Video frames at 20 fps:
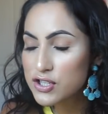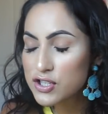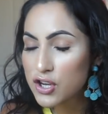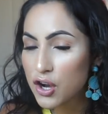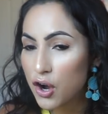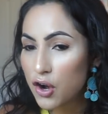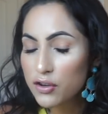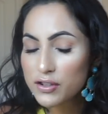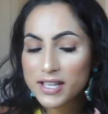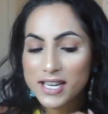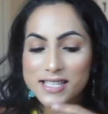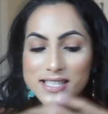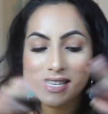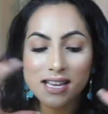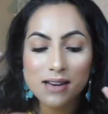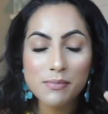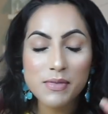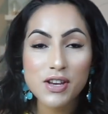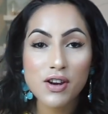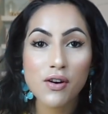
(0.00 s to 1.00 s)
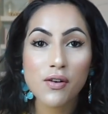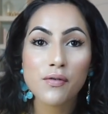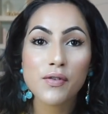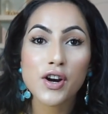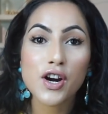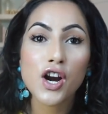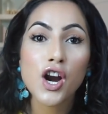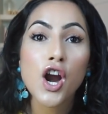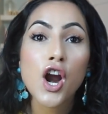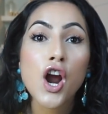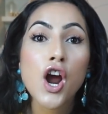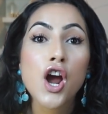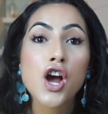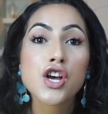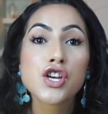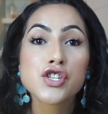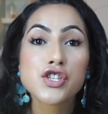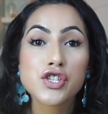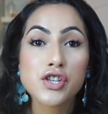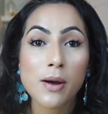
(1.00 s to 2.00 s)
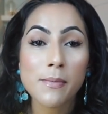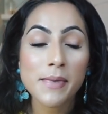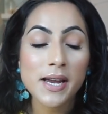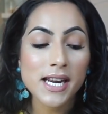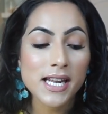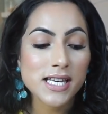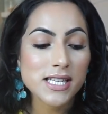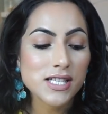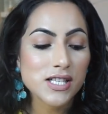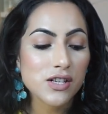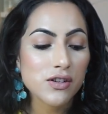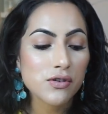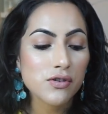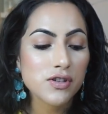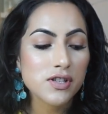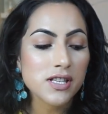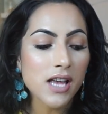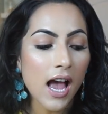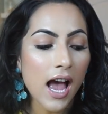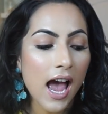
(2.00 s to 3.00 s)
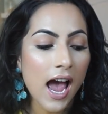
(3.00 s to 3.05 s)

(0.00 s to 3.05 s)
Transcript: So they sent me over some bathing suits,